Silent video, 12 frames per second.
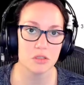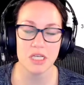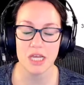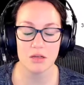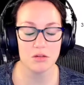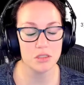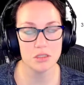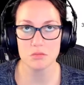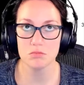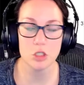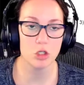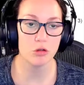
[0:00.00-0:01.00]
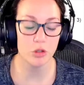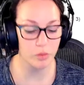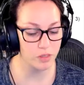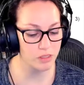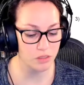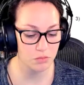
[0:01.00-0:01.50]
angles,
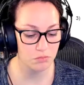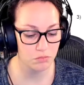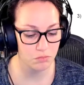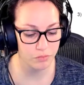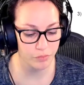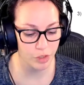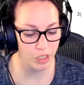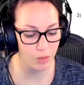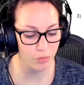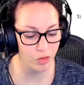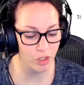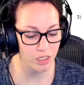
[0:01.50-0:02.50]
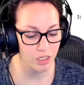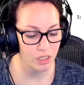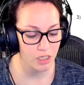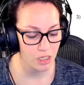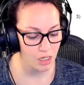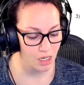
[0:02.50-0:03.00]
congruence, pretty helpful.
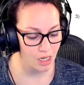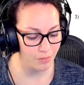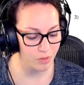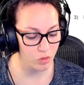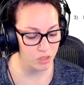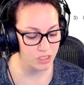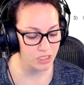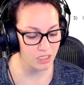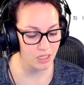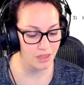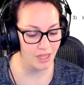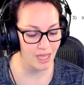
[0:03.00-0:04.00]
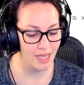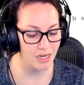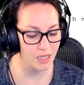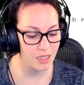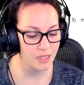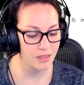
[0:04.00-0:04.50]
I'm noticing that
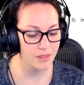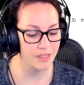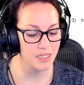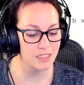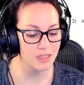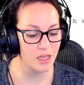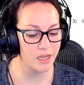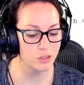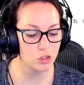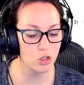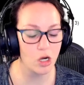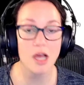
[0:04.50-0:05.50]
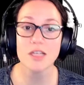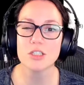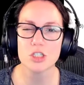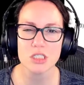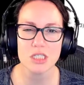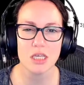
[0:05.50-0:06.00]
these lines cross,
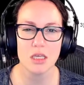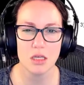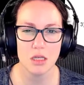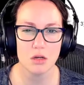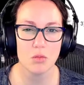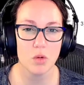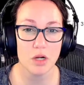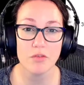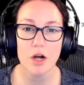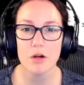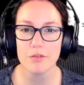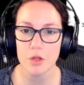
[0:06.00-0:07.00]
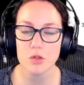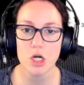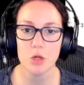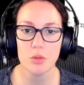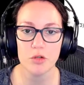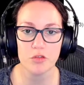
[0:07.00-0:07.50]
just like in one of our flowchart
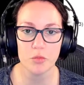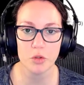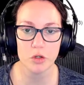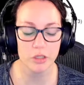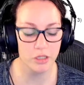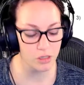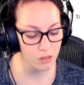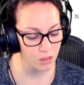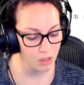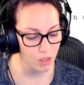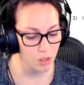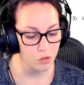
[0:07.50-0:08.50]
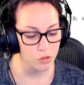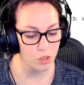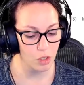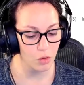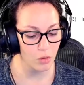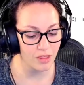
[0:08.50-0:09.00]
proofs from earlier.
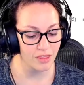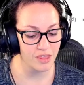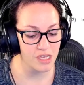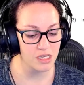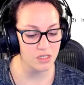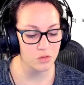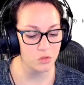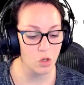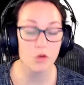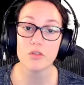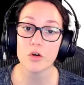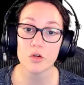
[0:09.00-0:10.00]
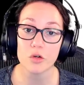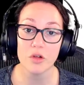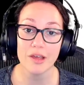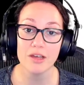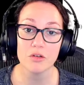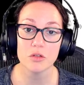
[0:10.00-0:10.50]
So these are vertical
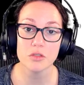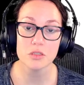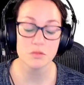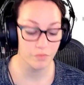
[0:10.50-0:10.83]
angles.